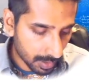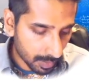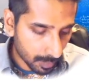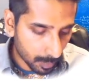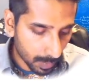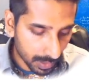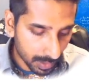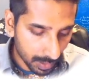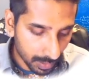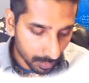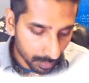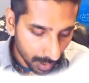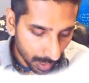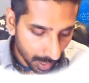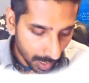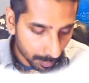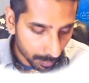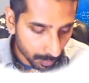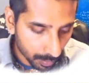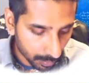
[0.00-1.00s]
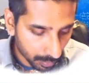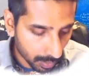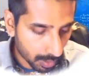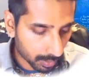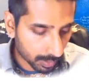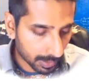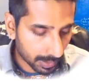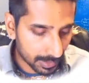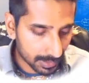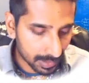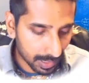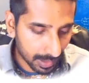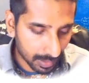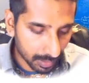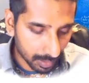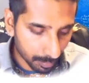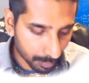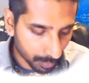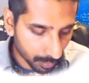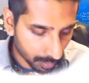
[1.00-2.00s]
Whether you type or talk, it's like a
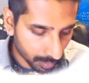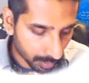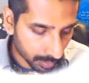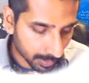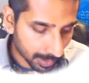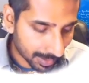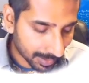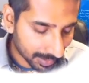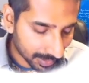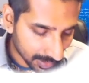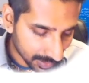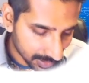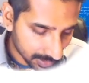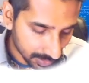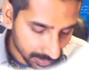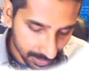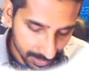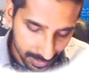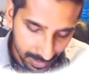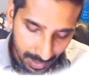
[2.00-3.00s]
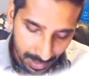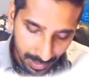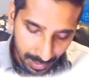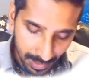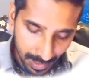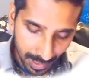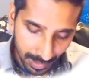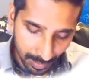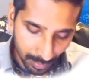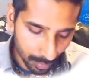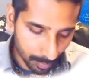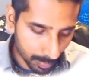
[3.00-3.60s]
computer that listens like your